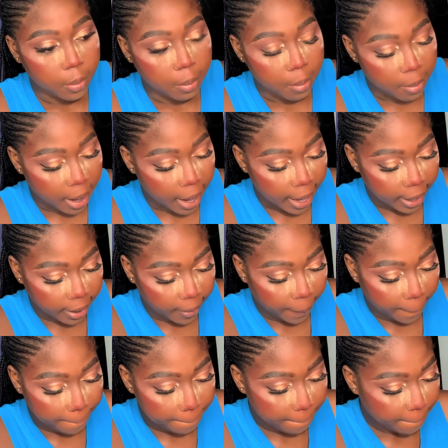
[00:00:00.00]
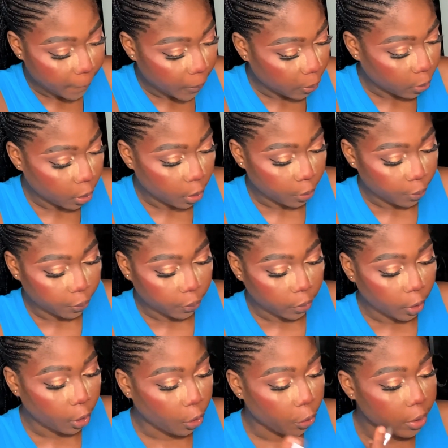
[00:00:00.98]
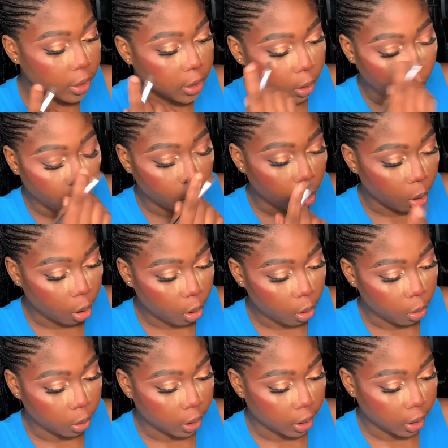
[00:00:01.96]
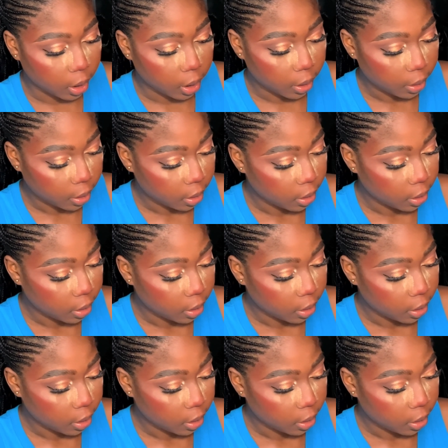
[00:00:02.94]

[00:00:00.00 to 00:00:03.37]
my crease color. Okay,